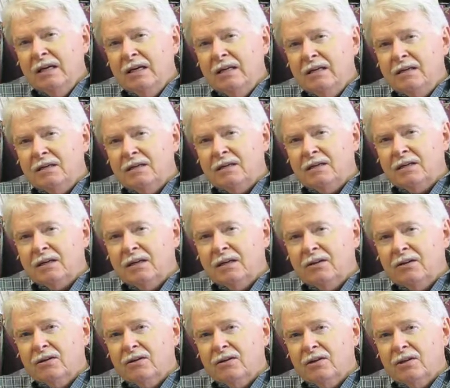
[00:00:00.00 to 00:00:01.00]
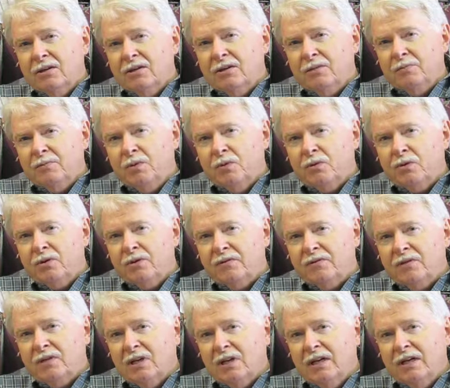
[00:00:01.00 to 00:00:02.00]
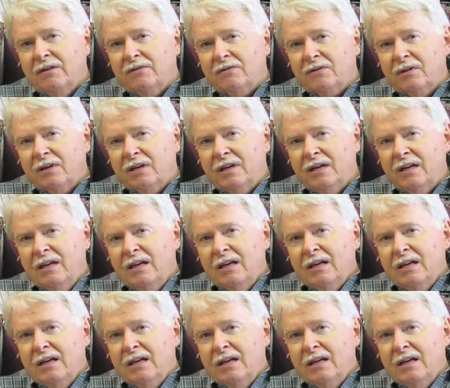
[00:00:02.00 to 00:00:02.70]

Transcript: his early support of slavery,